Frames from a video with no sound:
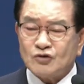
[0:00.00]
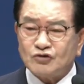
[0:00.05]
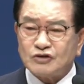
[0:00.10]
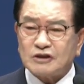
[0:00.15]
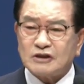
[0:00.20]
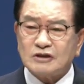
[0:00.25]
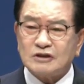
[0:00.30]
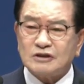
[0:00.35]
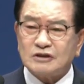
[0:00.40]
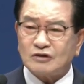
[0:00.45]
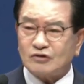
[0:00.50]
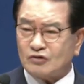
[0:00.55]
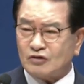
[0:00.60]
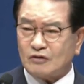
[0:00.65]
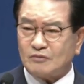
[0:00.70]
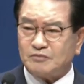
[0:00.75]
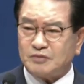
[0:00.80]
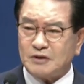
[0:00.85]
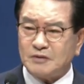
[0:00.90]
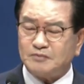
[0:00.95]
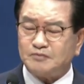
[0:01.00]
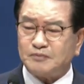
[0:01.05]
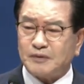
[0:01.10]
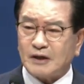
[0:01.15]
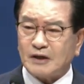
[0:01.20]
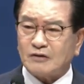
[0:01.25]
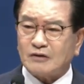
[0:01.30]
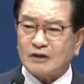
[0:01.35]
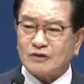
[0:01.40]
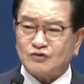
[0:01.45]
Paul
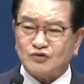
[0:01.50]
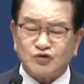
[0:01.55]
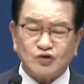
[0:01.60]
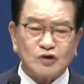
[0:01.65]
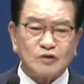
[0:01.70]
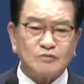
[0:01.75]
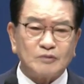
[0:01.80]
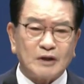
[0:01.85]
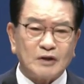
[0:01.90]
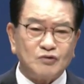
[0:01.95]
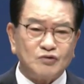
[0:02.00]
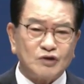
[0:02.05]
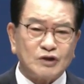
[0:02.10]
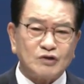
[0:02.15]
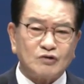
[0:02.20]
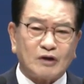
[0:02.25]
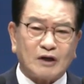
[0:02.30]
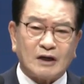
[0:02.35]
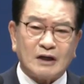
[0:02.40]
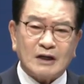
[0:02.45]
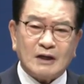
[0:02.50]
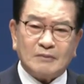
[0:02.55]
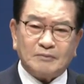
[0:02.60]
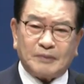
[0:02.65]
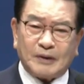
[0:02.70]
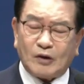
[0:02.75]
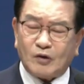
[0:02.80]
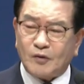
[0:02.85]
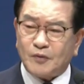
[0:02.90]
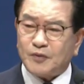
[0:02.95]
realized of this love
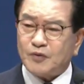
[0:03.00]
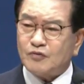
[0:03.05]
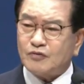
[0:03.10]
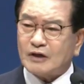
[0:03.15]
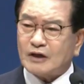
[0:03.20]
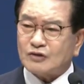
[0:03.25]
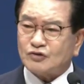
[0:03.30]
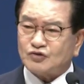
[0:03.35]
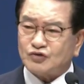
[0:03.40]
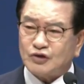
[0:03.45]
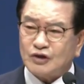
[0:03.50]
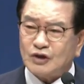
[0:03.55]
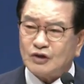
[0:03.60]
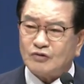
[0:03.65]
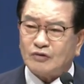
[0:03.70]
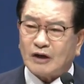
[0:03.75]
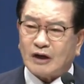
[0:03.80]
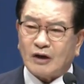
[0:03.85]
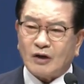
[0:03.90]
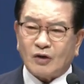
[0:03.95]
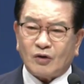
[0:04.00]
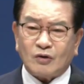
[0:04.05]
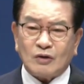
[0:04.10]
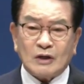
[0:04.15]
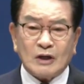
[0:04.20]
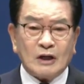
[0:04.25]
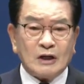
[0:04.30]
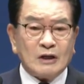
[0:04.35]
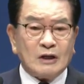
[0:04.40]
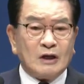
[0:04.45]

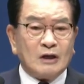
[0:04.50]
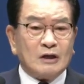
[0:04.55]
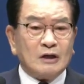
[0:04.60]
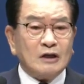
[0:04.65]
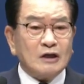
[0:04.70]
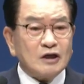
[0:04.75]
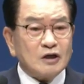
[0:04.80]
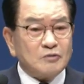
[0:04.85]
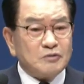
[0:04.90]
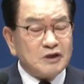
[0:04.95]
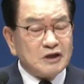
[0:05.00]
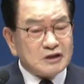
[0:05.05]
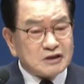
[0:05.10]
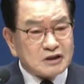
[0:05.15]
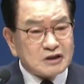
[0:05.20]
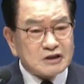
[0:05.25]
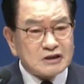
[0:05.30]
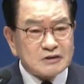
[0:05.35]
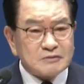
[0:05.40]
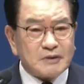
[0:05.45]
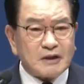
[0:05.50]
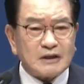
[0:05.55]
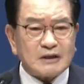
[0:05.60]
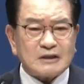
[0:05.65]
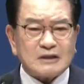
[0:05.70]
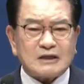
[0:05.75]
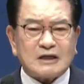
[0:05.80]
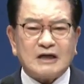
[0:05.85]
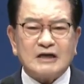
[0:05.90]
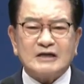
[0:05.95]
physically, he went through
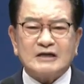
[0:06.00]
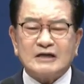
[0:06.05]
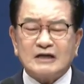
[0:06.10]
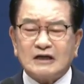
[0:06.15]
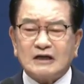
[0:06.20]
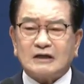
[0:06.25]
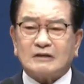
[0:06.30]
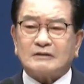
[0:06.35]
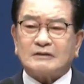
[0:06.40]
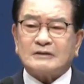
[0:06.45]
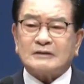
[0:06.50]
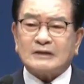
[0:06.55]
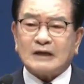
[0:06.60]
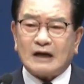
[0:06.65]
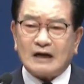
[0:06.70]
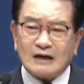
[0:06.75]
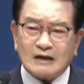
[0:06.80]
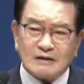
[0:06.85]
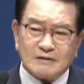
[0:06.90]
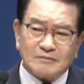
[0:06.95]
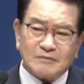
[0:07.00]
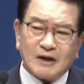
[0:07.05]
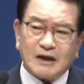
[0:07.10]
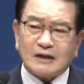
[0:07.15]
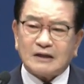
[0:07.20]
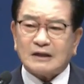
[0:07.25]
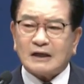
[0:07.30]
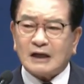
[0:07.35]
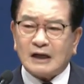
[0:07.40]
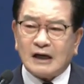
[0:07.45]
hardships after, but
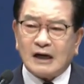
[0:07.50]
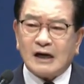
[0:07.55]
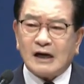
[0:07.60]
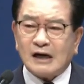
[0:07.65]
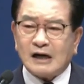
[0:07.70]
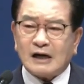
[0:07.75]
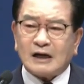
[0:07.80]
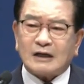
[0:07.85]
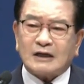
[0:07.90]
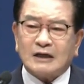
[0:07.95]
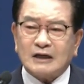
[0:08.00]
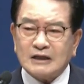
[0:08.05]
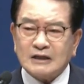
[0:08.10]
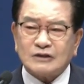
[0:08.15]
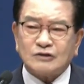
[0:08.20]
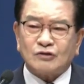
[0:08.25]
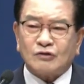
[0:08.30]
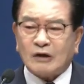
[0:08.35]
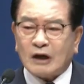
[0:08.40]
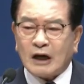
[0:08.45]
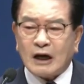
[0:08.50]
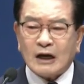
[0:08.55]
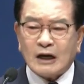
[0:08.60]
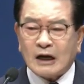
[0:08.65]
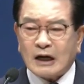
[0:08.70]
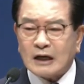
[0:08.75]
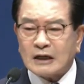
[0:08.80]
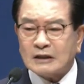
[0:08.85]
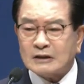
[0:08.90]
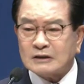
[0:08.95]

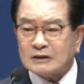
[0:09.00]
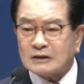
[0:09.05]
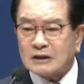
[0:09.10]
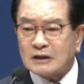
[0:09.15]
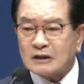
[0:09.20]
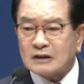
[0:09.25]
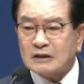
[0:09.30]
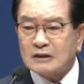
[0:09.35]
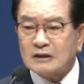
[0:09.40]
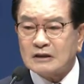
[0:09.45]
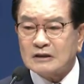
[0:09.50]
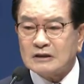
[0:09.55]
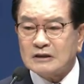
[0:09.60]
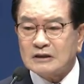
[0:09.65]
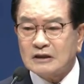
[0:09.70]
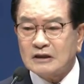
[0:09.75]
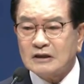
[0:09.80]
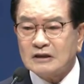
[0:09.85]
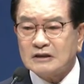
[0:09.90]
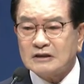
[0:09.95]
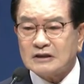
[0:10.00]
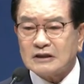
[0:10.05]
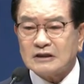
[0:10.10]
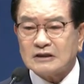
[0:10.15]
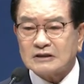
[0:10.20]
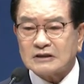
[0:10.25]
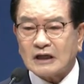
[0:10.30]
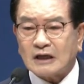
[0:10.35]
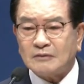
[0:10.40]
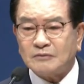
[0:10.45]
spiritually, he was
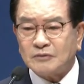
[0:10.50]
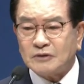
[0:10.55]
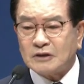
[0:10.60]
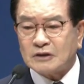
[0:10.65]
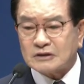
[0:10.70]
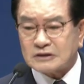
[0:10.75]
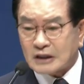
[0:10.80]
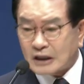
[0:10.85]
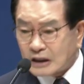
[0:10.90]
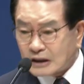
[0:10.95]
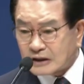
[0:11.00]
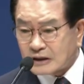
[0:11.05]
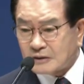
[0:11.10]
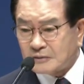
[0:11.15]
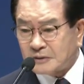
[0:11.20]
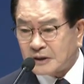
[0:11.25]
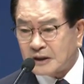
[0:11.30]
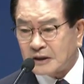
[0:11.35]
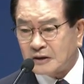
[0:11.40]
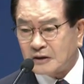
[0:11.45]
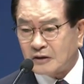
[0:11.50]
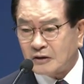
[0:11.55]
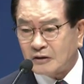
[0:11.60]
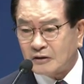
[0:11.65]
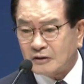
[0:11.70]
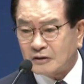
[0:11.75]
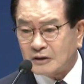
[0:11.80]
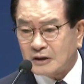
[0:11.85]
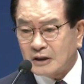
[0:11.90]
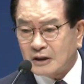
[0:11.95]
filled with joy
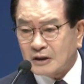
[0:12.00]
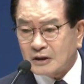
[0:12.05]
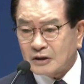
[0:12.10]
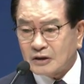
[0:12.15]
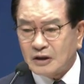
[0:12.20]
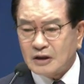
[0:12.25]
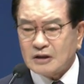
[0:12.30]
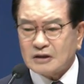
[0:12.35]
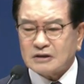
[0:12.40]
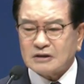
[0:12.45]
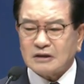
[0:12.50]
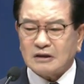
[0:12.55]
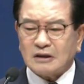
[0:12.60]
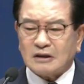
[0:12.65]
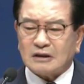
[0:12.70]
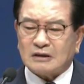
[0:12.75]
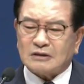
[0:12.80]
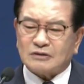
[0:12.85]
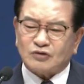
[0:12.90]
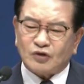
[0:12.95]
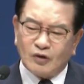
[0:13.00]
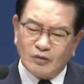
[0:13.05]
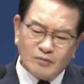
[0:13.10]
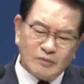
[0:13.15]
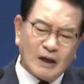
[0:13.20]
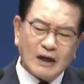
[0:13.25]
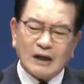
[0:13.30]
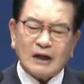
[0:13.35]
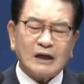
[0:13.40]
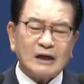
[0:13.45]
of knowing
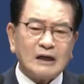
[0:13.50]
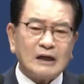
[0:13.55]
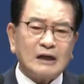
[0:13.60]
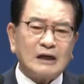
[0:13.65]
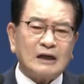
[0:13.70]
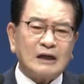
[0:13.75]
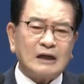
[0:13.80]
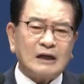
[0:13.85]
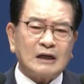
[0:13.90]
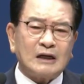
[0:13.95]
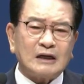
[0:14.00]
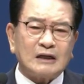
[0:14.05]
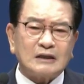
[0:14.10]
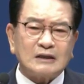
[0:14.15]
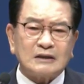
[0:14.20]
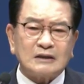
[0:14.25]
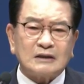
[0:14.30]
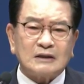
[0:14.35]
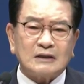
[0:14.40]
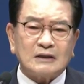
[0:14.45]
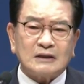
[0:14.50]
about God daily.